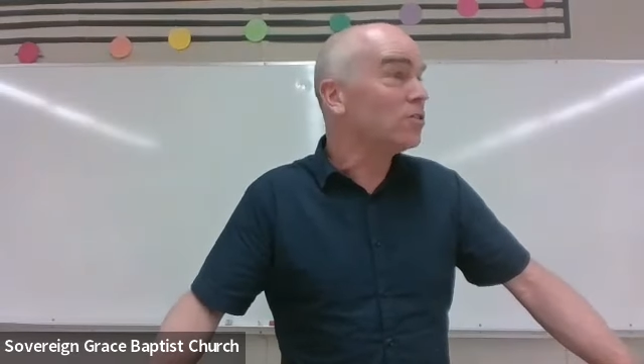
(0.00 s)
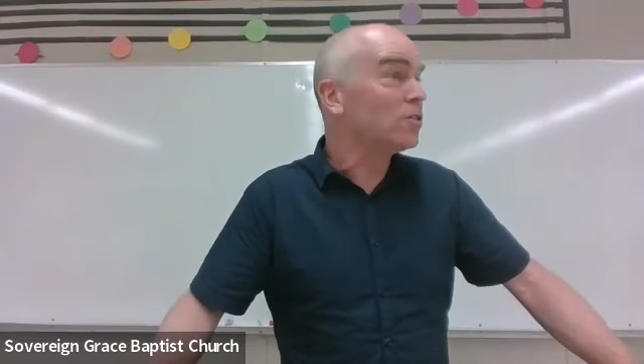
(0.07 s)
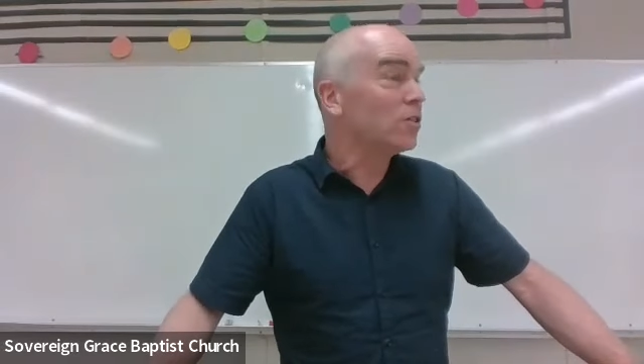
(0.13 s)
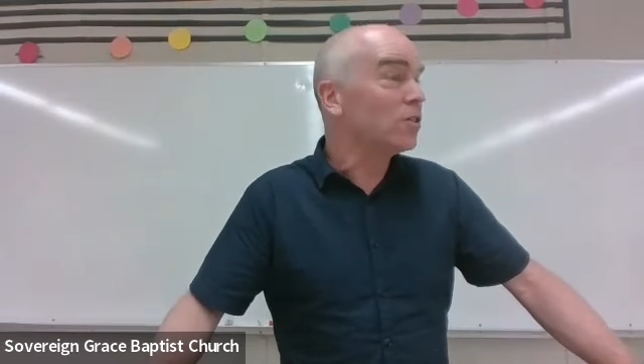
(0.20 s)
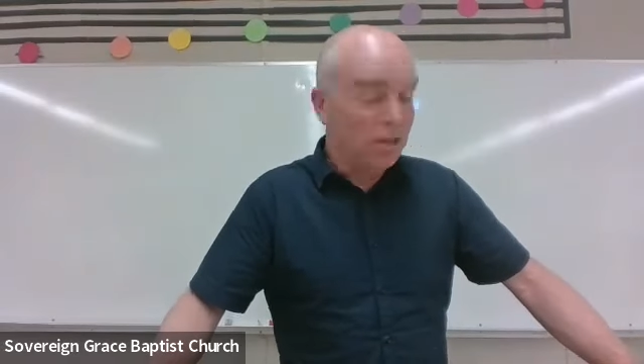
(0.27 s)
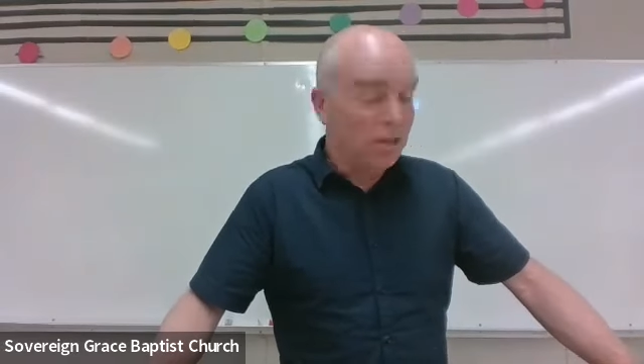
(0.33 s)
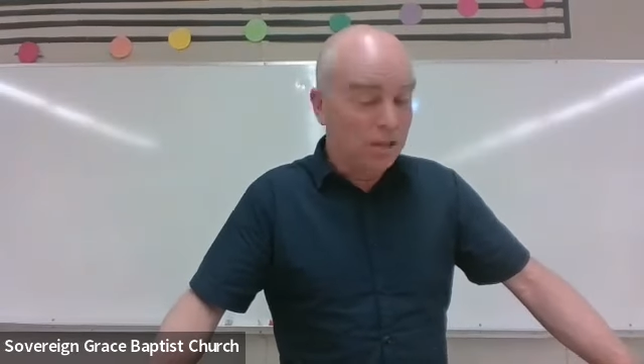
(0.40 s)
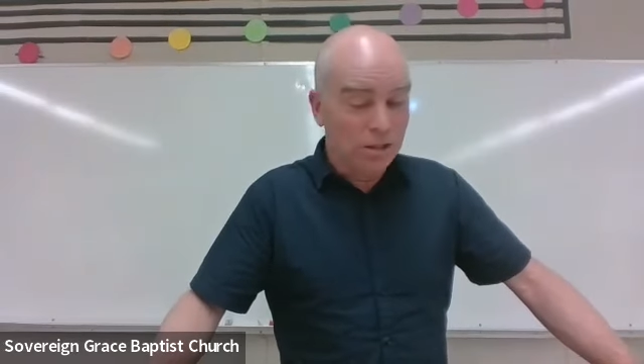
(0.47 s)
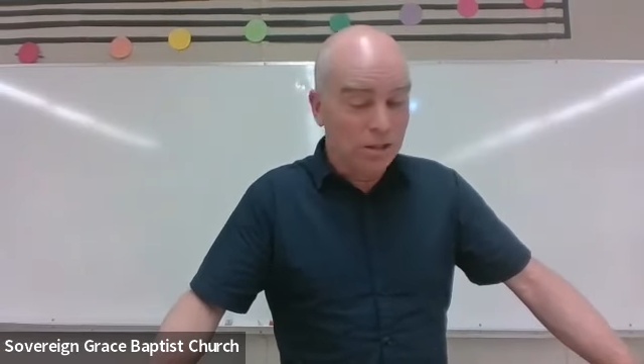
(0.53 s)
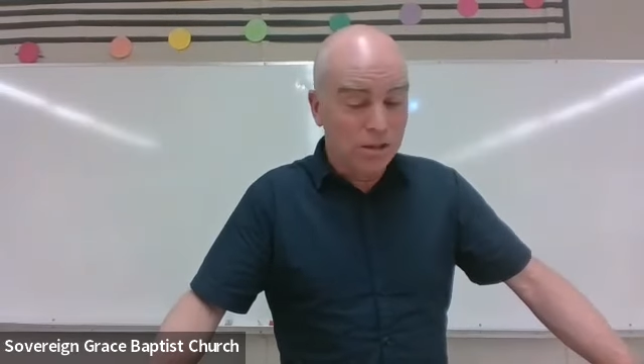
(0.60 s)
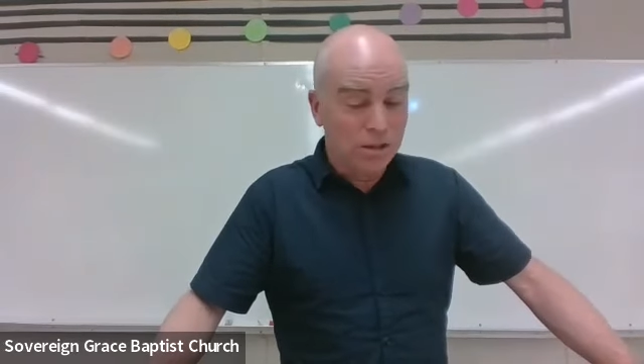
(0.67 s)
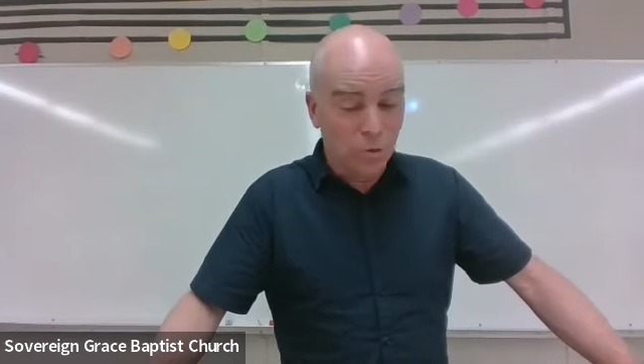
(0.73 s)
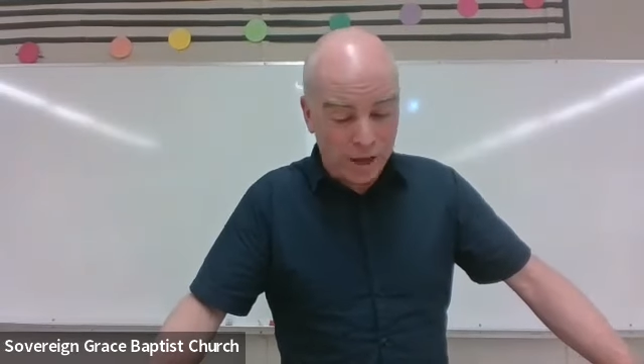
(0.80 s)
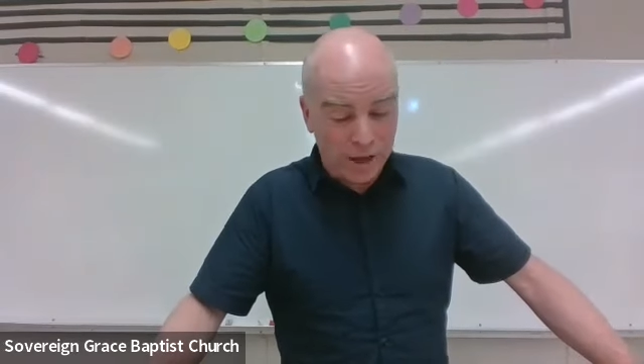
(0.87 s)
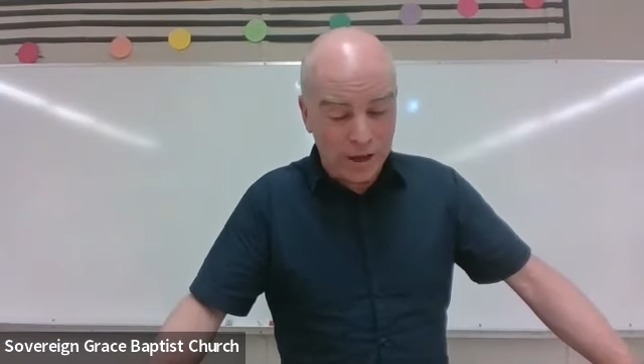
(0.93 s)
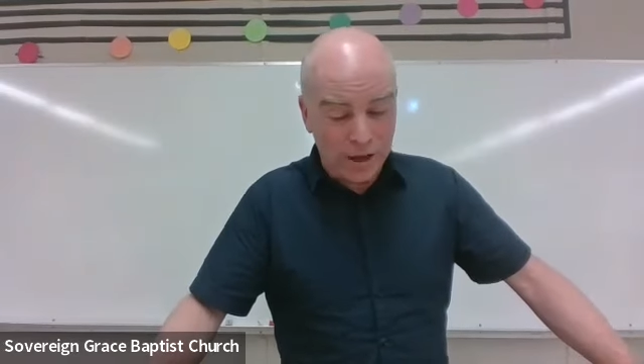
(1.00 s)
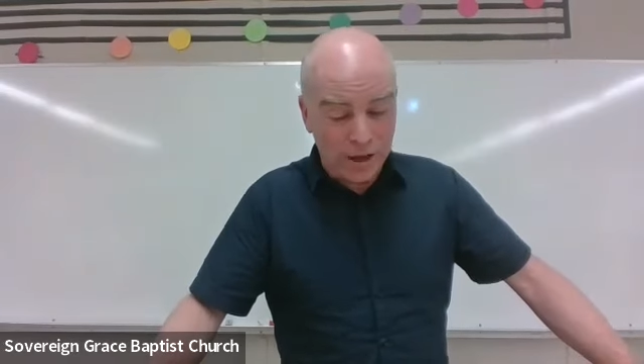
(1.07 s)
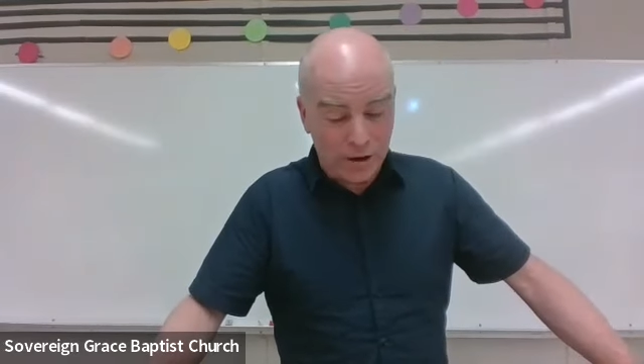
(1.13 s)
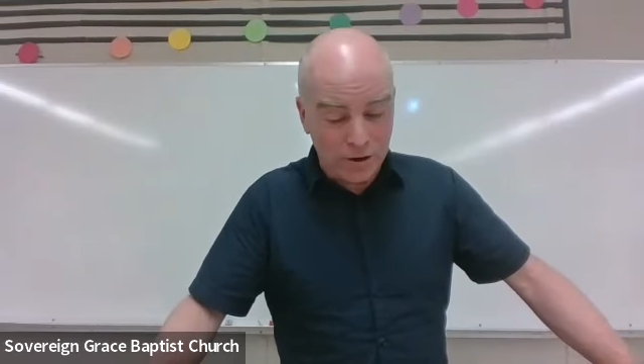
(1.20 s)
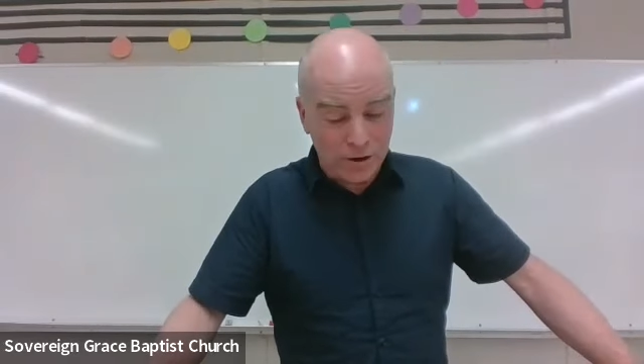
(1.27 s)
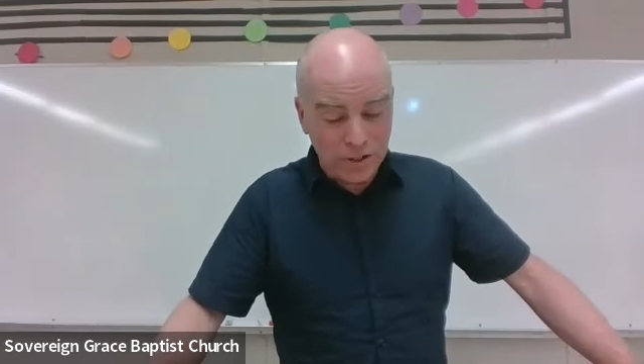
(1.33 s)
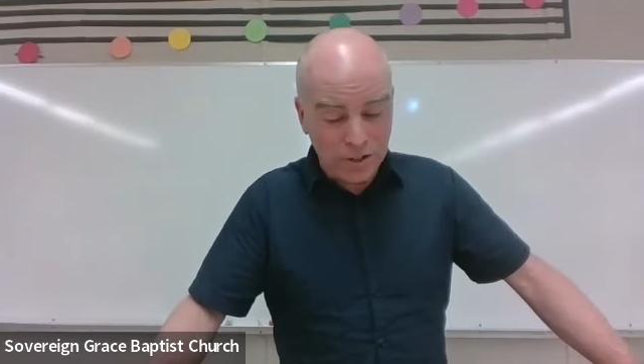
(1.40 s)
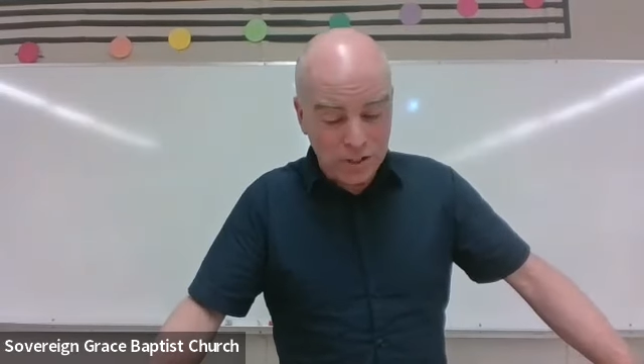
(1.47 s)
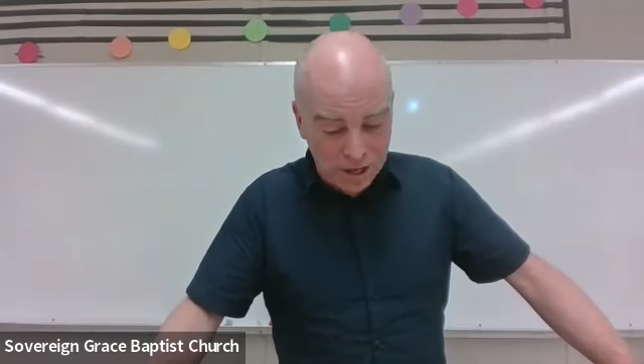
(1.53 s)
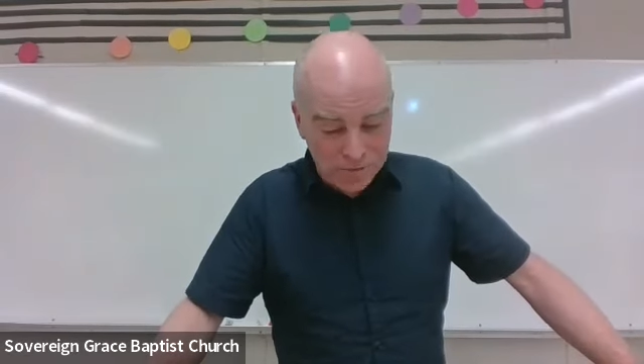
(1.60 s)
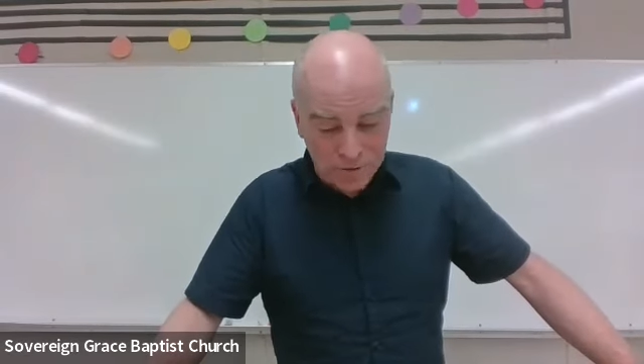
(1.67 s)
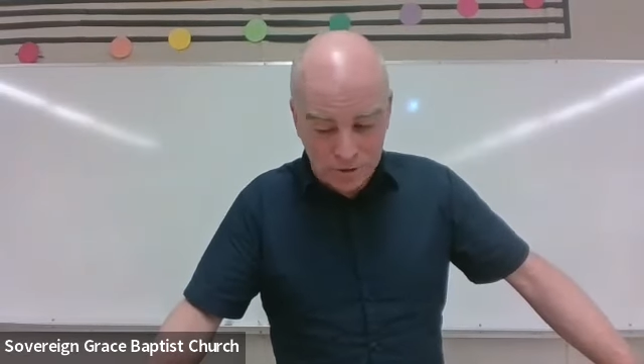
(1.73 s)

our Savior lived,